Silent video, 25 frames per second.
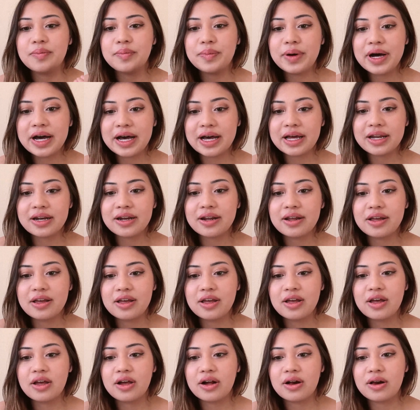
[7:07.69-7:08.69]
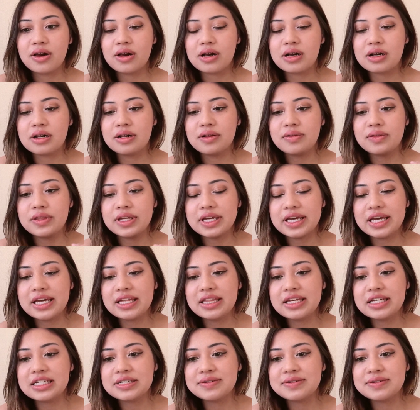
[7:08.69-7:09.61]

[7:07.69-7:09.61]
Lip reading: But the key thing